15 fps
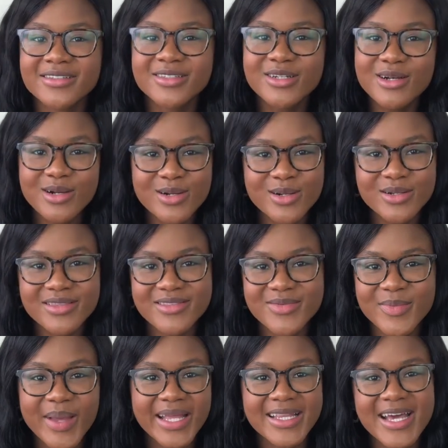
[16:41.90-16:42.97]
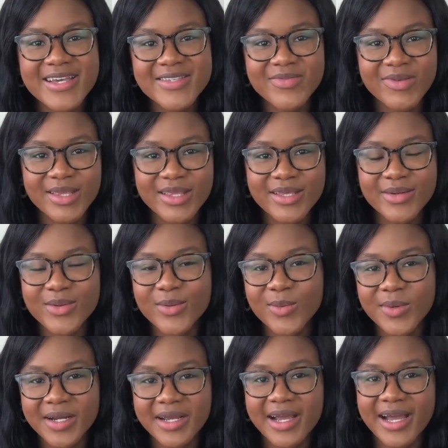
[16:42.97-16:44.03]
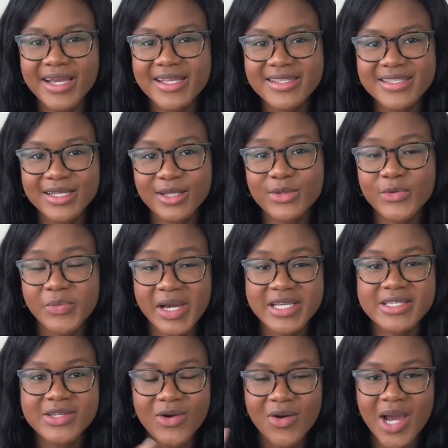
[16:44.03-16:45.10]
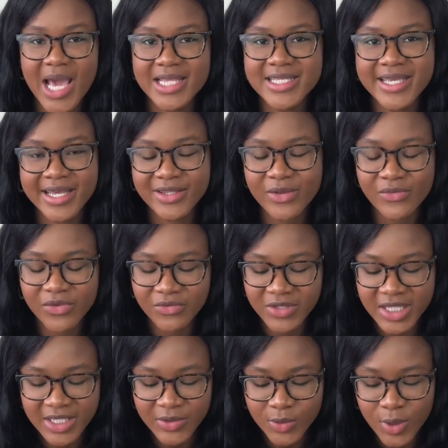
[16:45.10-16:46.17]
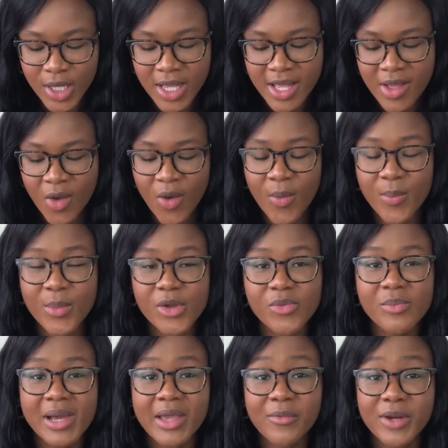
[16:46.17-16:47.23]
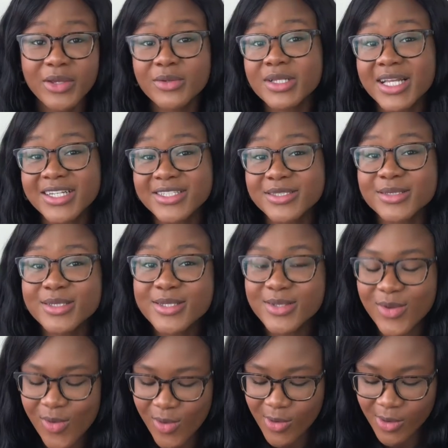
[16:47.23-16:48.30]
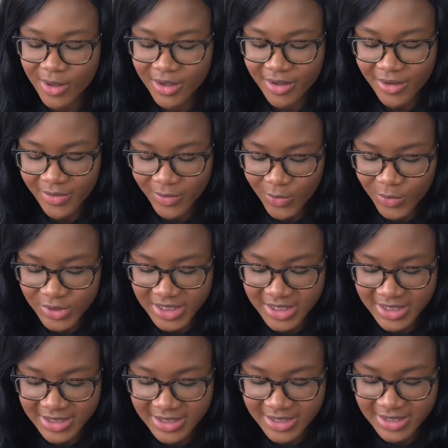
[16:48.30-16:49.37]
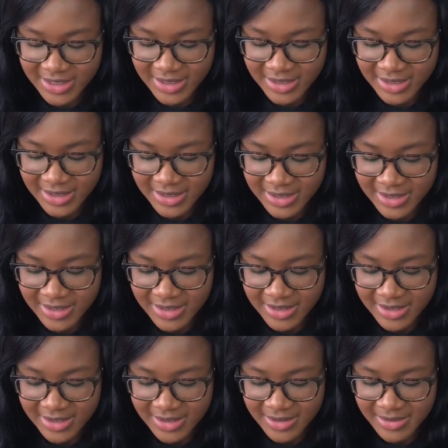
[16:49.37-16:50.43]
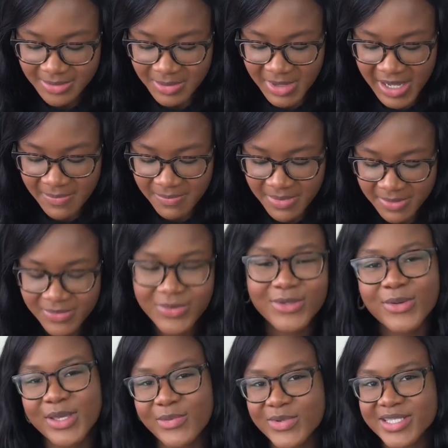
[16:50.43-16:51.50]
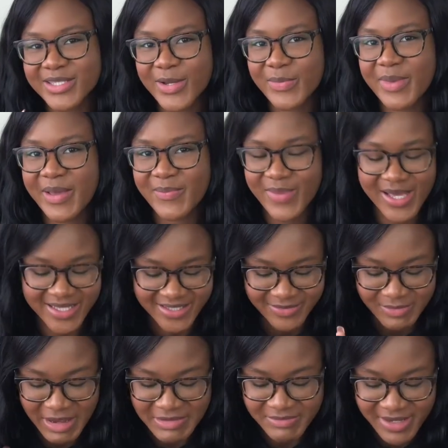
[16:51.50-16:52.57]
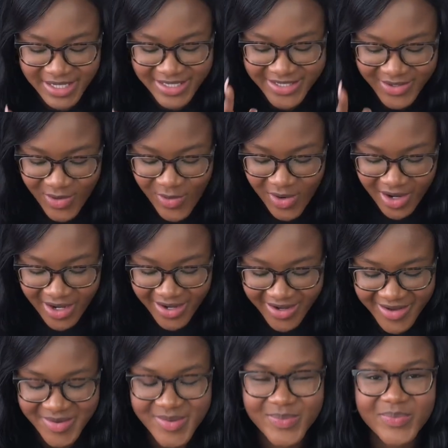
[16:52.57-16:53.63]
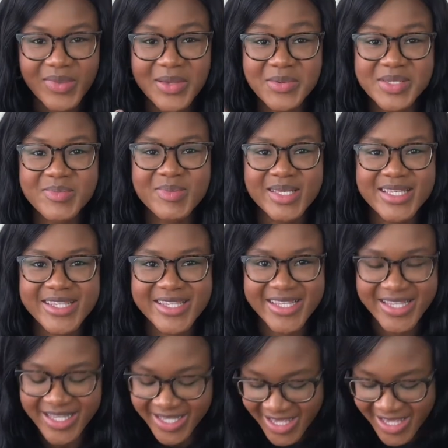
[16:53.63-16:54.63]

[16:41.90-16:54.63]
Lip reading: go to my last video where I tell you my score at the end of the video. But my regulation score was it was not my best. My best score was BEC.